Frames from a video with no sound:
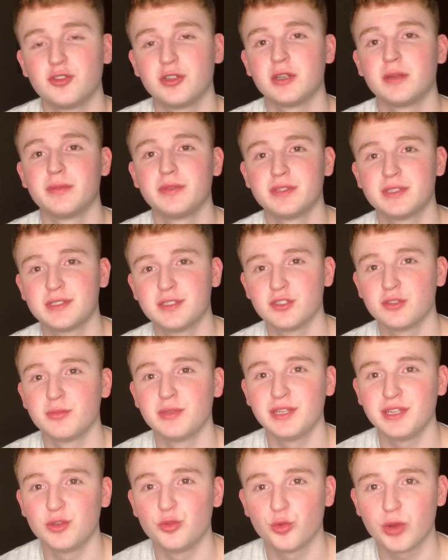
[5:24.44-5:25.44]
You're gonna be still
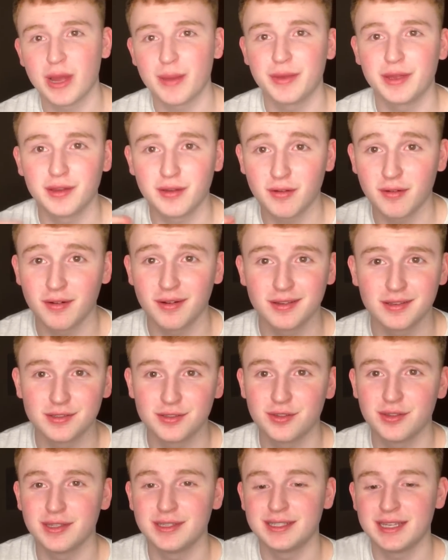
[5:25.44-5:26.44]
be grabbing
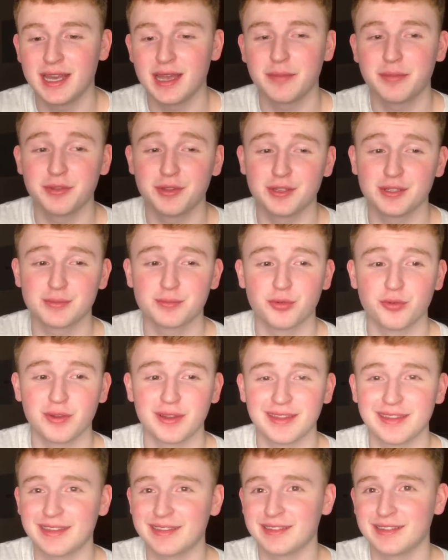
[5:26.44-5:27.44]
onto the tape at this
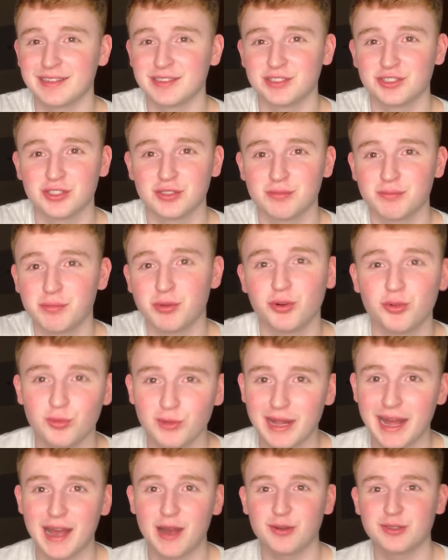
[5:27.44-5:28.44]
point, and then just
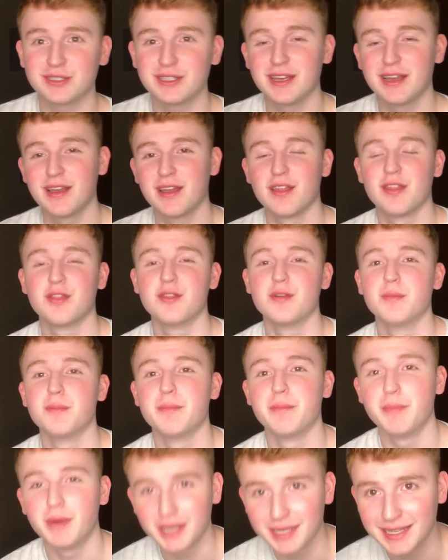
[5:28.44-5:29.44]
pull out the
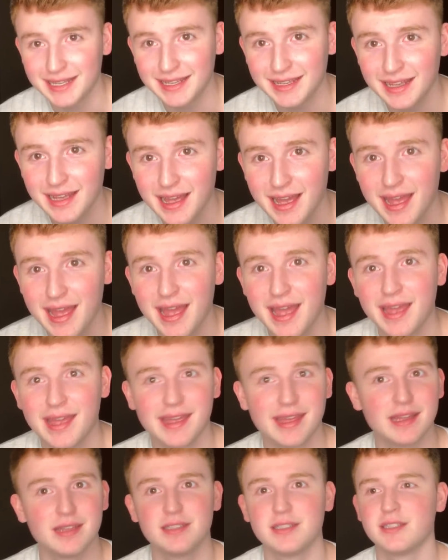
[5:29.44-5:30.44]
money
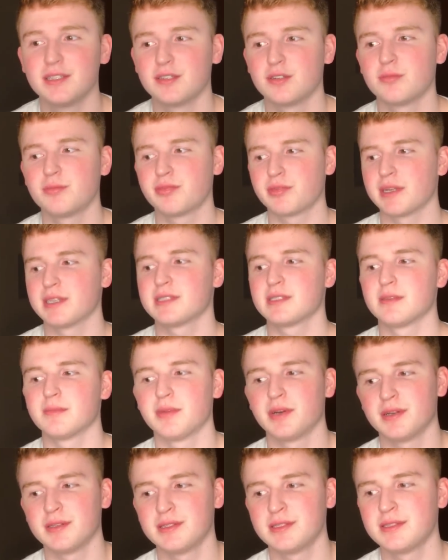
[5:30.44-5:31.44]
and, you know, press the
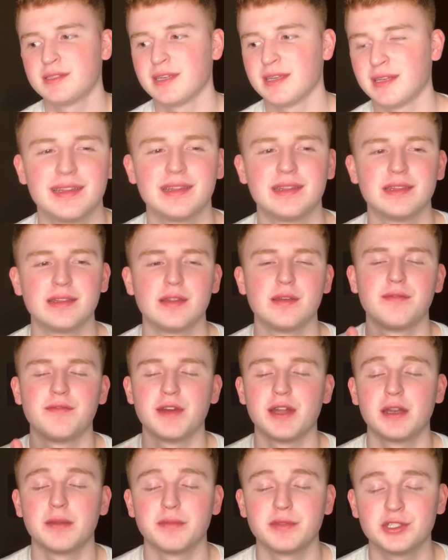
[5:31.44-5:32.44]
buttons, and the
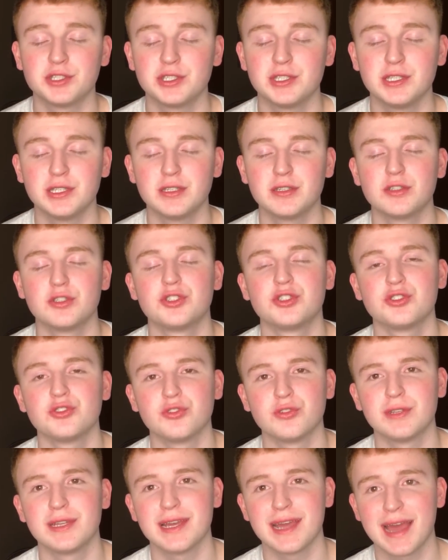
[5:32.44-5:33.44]
vending machine
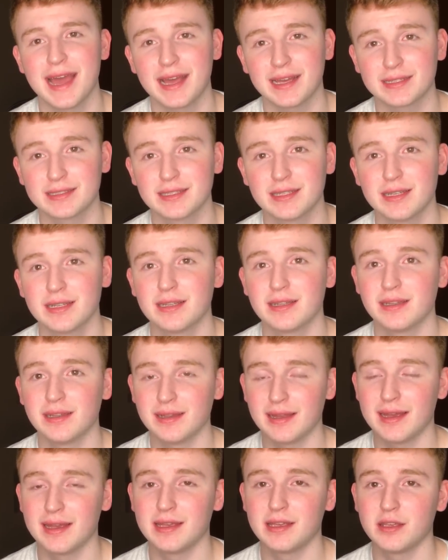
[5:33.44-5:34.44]
should act
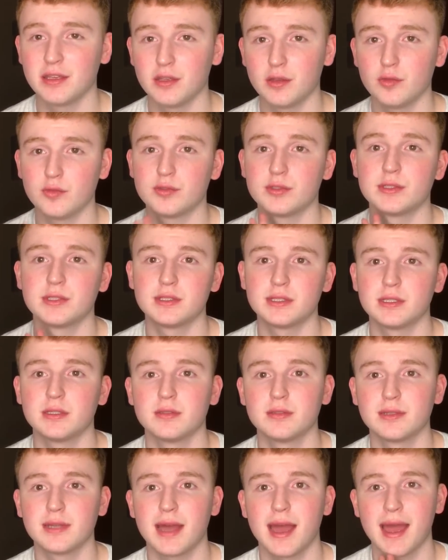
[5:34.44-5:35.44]
like you
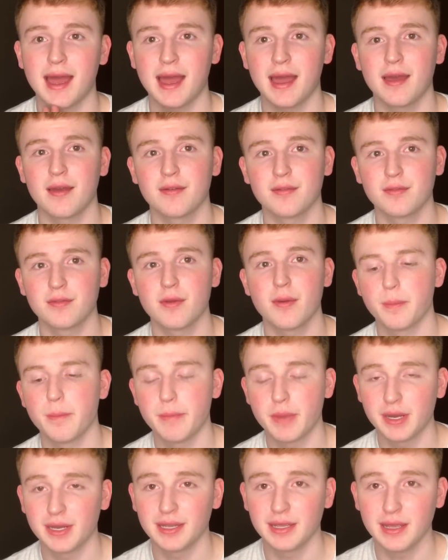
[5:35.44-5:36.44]
still have
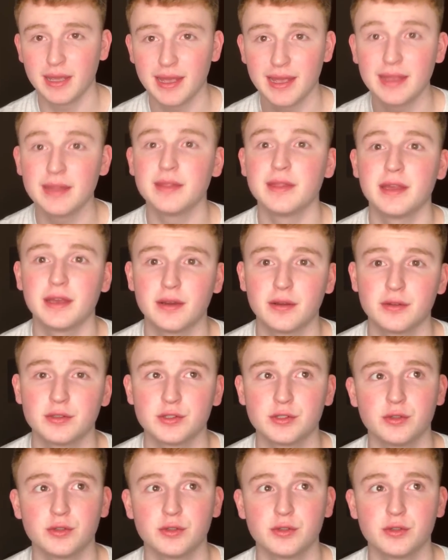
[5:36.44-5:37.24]
money in there.